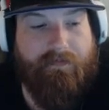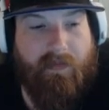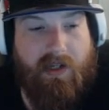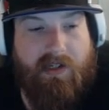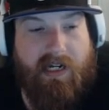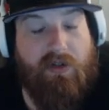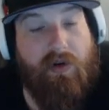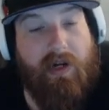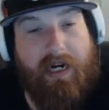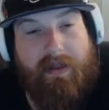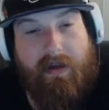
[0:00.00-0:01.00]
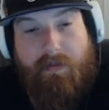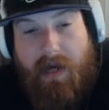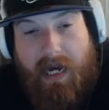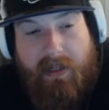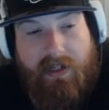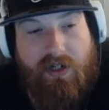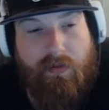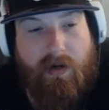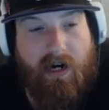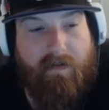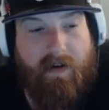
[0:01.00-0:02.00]
He's not doing anything back unless you
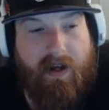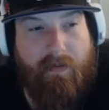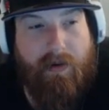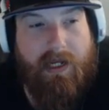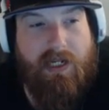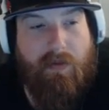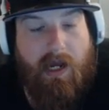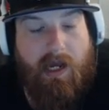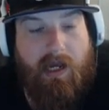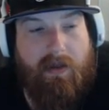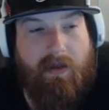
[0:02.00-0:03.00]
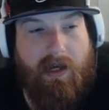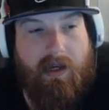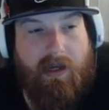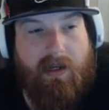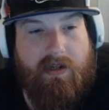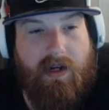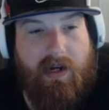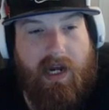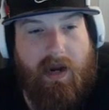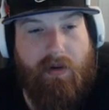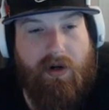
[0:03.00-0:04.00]
modify him, but he's making his
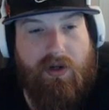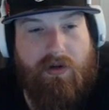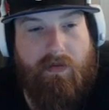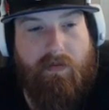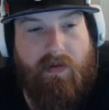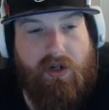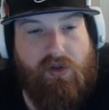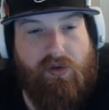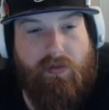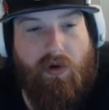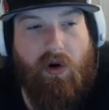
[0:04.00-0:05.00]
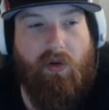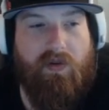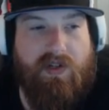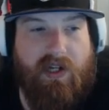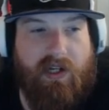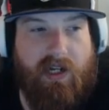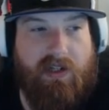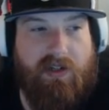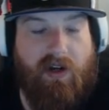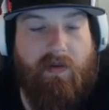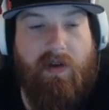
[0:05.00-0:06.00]
neighbors much more resilient.
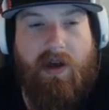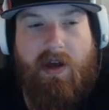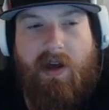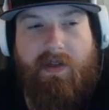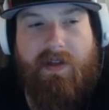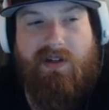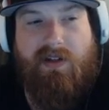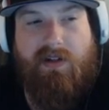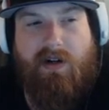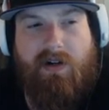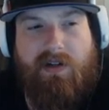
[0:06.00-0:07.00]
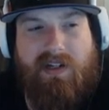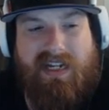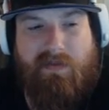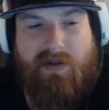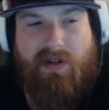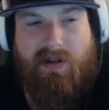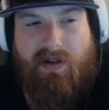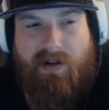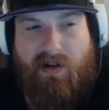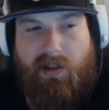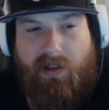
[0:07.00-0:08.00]
So this card seems
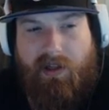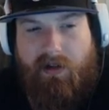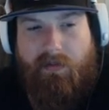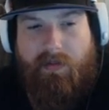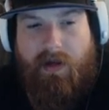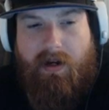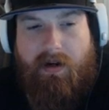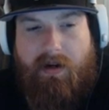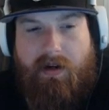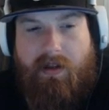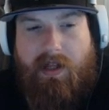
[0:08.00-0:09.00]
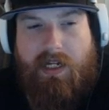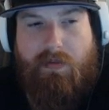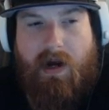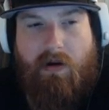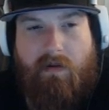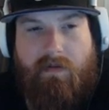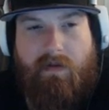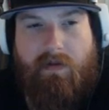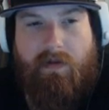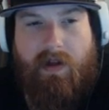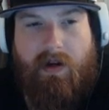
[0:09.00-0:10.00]
a little bit less
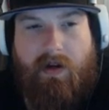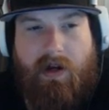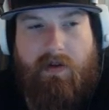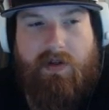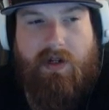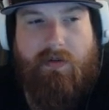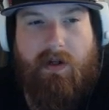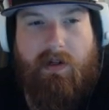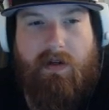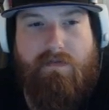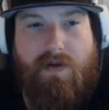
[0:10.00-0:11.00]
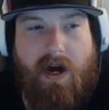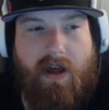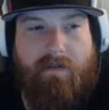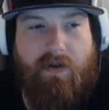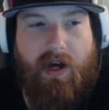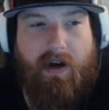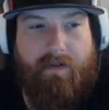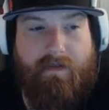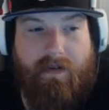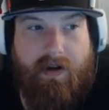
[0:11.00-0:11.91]
powerful than I was expecting, but if you have